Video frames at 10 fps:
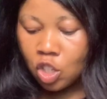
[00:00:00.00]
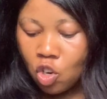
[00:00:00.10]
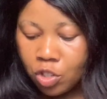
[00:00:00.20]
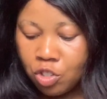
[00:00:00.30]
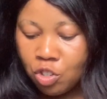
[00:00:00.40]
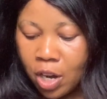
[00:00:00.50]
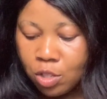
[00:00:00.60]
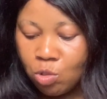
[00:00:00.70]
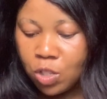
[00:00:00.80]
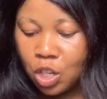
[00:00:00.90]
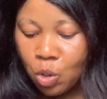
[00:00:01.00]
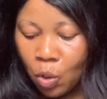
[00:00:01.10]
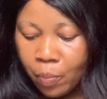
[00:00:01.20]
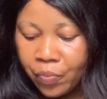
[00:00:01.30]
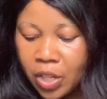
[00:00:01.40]
go straight to the
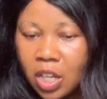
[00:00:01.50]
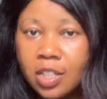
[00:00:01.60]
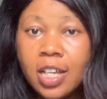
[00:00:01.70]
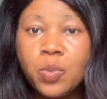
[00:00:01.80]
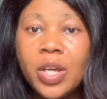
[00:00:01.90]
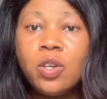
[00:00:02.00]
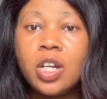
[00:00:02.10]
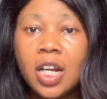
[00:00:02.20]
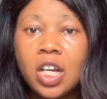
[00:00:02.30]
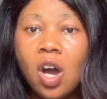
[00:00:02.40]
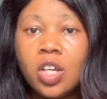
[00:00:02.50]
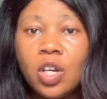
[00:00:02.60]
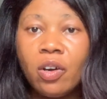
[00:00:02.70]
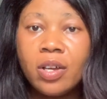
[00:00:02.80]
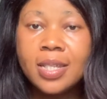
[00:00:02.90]
Chrome. Yes, when you click on
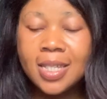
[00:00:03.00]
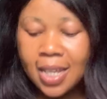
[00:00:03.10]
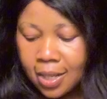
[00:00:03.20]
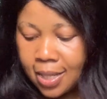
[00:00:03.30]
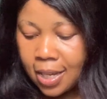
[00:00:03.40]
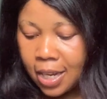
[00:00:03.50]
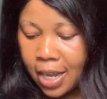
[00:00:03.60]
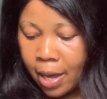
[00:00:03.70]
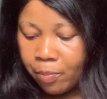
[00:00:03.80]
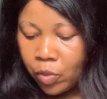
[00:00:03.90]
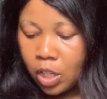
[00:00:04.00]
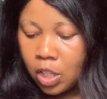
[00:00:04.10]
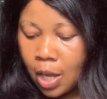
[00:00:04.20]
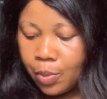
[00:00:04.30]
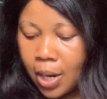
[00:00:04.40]
your setting here,
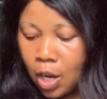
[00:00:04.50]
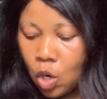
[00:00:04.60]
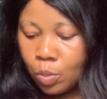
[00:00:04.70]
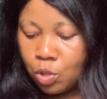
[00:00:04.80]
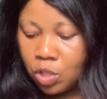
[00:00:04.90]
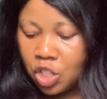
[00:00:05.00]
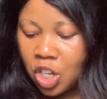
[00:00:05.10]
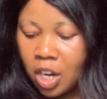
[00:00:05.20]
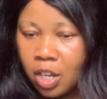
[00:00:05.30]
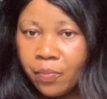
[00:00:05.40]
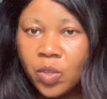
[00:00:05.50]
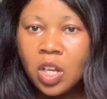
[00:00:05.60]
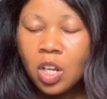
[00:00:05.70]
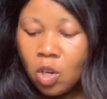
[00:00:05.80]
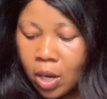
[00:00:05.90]
then you now come to the channel.
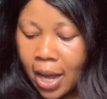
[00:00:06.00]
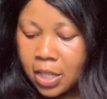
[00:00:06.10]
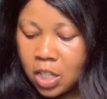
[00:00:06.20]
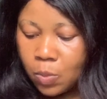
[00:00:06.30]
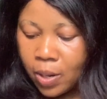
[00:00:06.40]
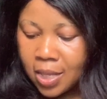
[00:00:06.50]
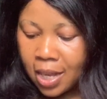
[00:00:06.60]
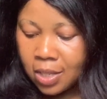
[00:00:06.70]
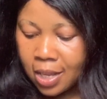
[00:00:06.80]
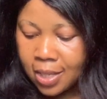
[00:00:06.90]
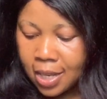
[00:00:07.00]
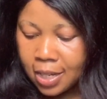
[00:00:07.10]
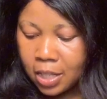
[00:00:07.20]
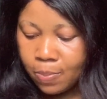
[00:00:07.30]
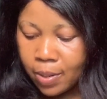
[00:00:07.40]
Look at this place. As you are seeing
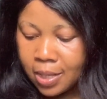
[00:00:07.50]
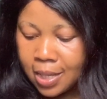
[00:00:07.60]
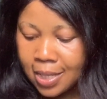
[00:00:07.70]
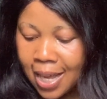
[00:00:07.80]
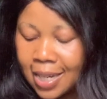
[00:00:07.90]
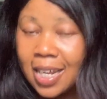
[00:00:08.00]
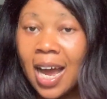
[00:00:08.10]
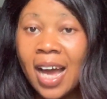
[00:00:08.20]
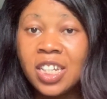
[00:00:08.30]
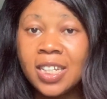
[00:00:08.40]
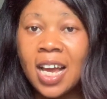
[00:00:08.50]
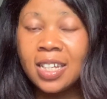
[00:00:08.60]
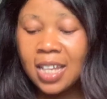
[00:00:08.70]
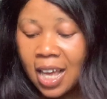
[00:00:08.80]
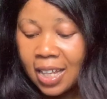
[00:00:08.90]
this place, these are the
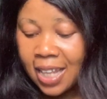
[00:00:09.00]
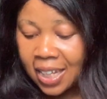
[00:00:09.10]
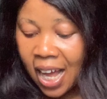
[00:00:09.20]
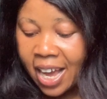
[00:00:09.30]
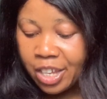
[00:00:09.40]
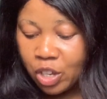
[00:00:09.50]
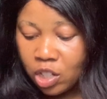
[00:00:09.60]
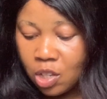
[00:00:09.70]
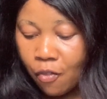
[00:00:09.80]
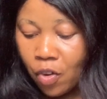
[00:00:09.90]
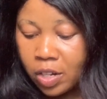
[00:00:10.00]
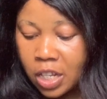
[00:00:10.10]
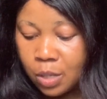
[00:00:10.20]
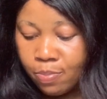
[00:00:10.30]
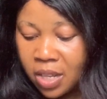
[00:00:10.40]
hashtags that I use for
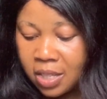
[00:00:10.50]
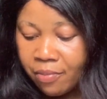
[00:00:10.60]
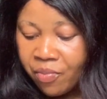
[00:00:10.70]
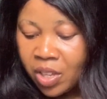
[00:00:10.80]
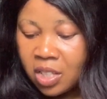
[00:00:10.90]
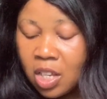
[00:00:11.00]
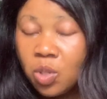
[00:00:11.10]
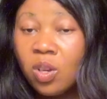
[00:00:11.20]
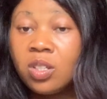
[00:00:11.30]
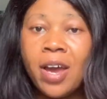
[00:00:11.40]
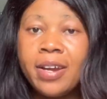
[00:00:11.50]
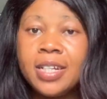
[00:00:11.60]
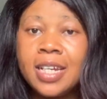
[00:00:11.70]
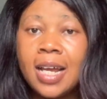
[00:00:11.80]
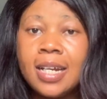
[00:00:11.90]
this place. This very
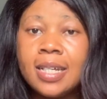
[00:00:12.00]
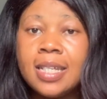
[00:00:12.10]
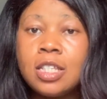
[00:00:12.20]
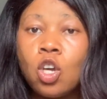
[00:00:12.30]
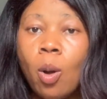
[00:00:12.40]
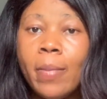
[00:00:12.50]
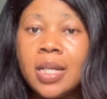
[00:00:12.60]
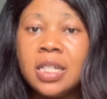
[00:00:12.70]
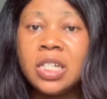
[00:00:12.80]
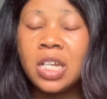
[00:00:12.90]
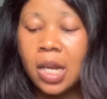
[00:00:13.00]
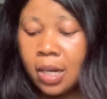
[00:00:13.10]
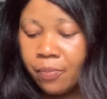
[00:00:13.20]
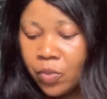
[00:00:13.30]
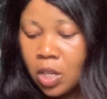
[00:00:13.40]
channel is comedy
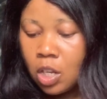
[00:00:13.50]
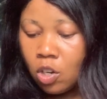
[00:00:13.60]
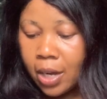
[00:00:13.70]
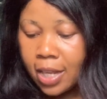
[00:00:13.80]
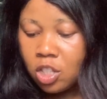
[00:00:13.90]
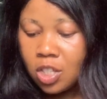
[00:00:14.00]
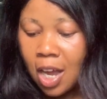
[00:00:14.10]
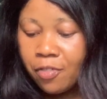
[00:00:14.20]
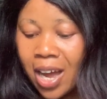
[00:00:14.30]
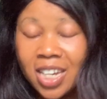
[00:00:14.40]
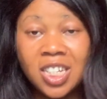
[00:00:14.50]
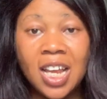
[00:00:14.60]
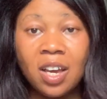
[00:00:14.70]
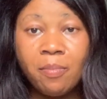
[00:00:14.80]
channel. Look at it. You have hashtag